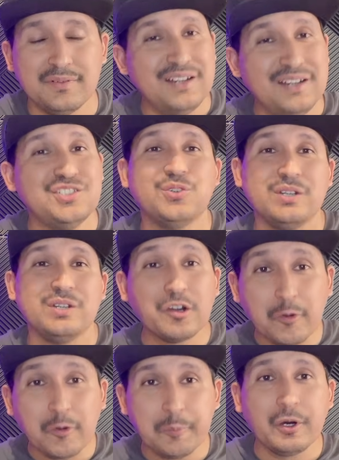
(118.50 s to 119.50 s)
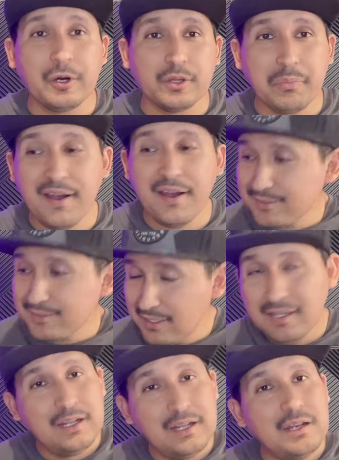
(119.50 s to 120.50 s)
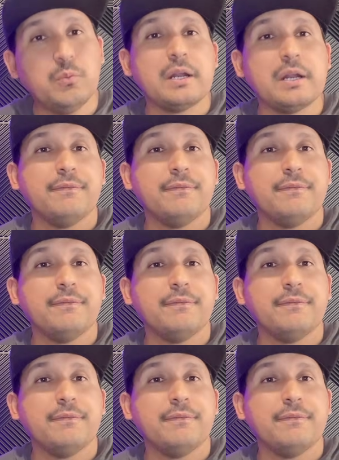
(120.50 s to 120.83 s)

I'll show it on the box. Look what I